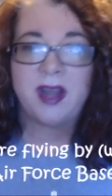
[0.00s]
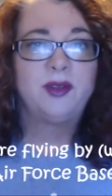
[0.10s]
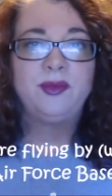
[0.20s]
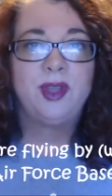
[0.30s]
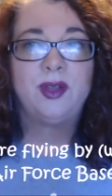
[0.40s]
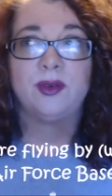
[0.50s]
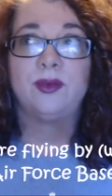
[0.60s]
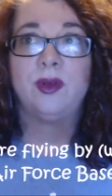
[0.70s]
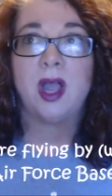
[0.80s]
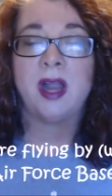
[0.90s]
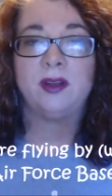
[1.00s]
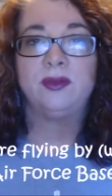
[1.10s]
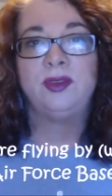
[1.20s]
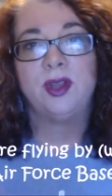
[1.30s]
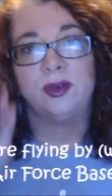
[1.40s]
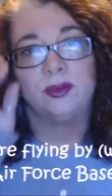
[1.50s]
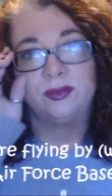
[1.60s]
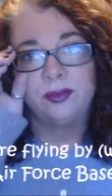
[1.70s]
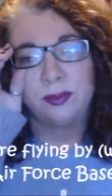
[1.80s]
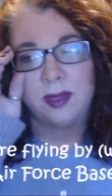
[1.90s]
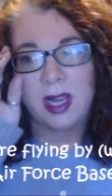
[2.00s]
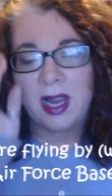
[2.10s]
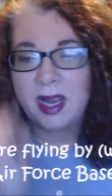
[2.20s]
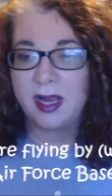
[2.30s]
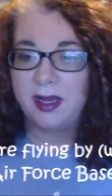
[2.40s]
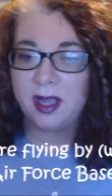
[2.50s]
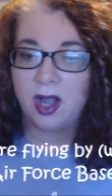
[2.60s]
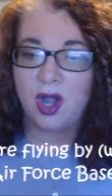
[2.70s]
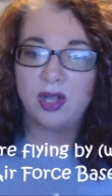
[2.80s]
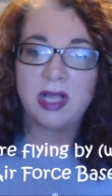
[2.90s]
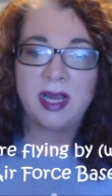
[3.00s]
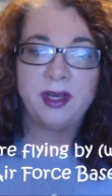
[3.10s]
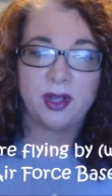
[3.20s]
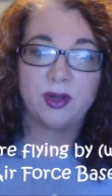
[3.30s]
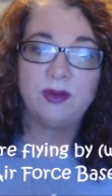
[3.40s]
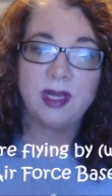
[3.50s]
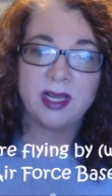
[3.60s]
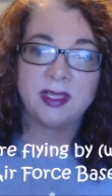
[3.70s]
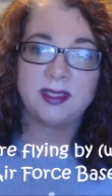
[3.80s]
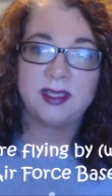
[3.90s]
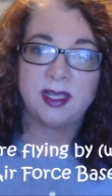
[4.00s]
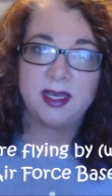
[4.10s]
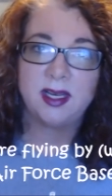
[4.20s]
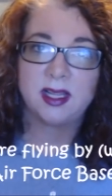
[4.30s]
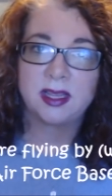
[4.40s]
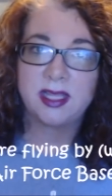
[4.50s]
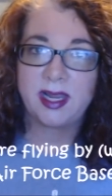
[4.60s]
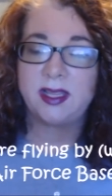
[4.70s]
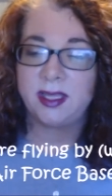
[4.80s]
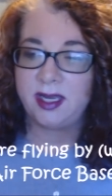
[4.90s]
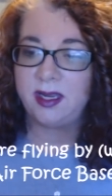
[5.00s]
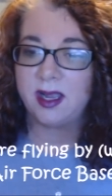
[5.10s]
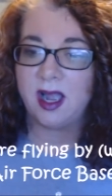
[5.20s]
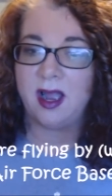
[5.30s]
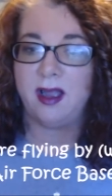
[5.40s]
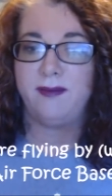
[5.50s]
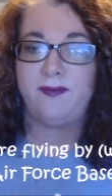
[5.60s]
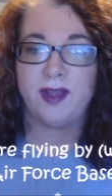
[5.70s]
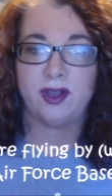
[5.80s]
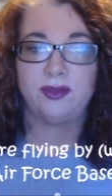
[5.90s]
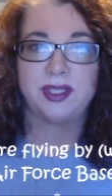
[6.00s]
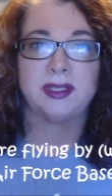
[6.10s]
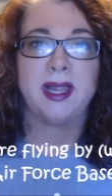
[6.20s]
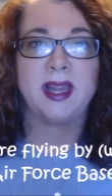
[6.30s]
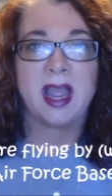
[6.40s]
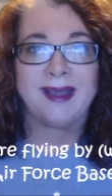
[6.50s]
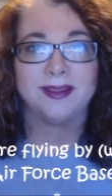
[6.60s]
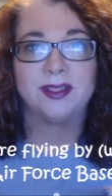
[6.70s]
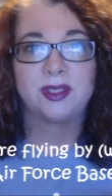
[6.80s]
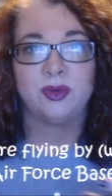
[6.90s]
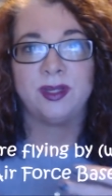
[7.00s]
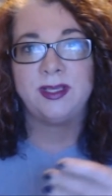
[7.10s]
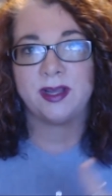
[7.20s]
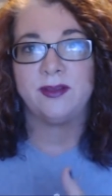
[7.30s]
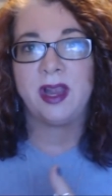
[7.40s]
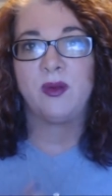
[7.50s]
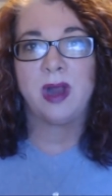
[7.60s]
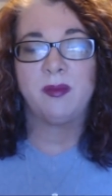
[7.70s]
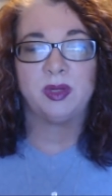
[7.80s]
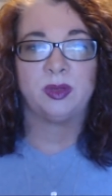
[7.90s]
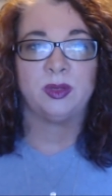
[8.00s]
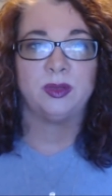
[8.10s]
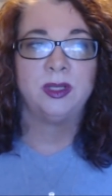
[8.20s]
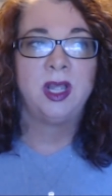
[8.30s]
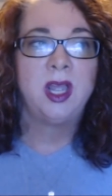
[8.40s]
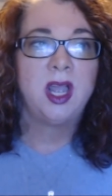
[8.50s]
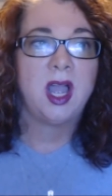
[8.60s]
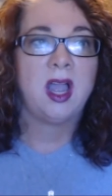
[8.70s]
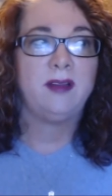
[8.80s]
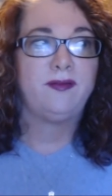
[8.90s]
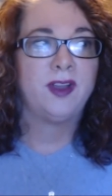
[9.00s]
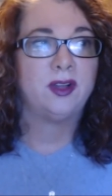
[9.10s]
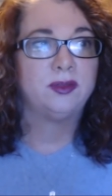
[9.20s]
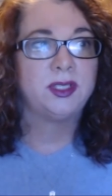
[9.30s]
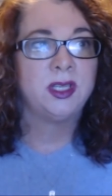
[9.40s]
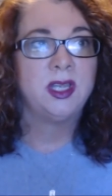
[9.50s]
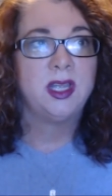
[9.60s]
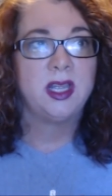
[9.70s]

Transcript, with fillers: I don't know. I don't know. And all I know is that lately I felt like I was going down that rabbit hole. I felt